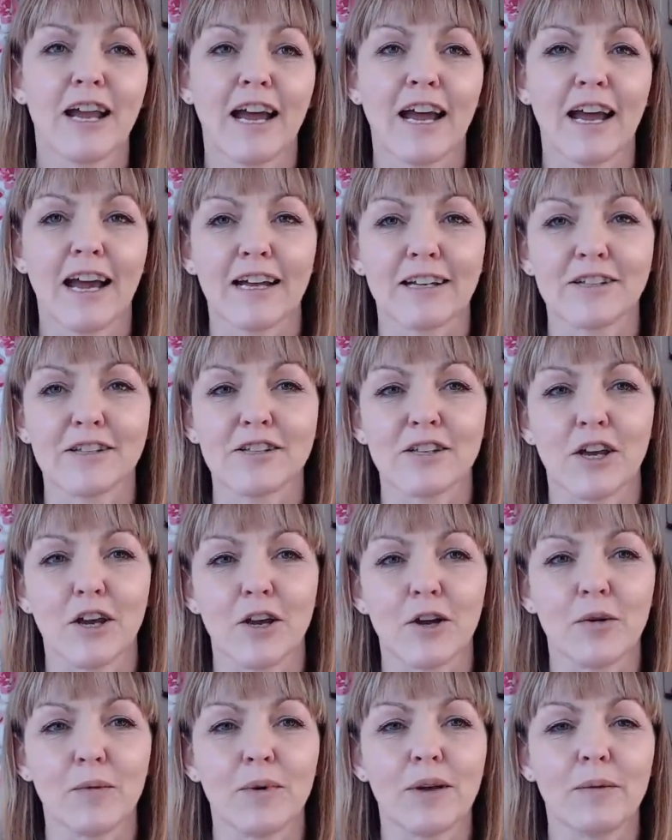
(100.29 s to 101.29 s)
and
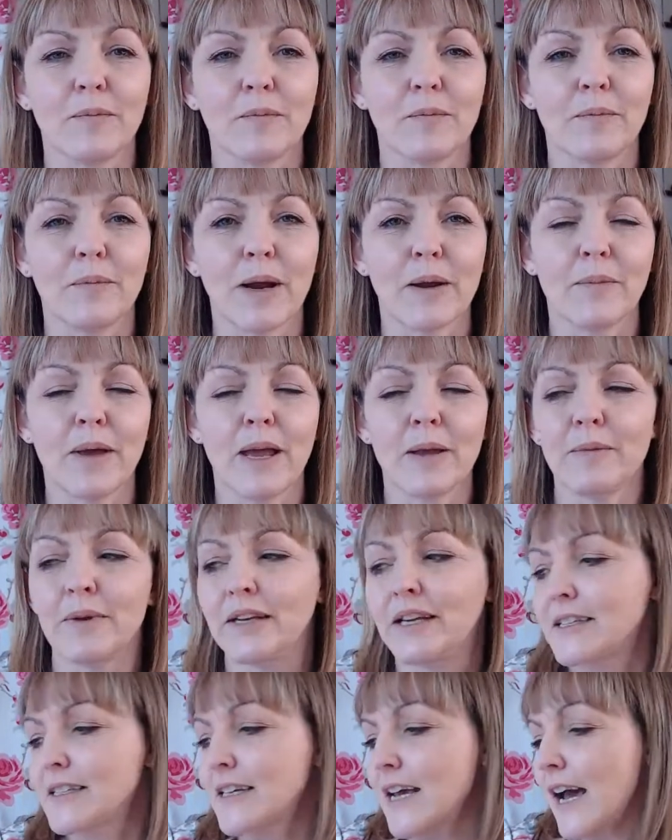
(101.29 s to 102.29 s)
so we maybe
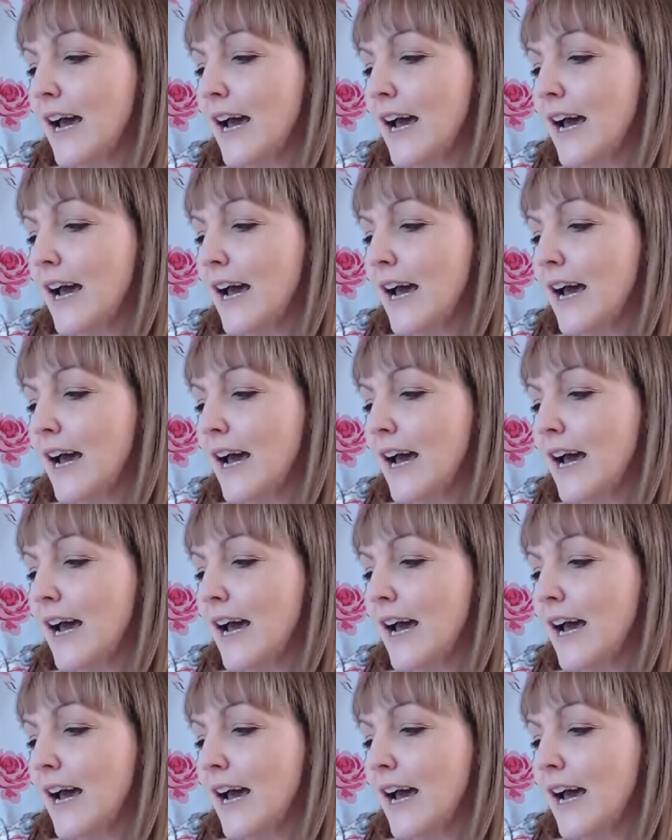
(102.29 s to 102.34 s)
need to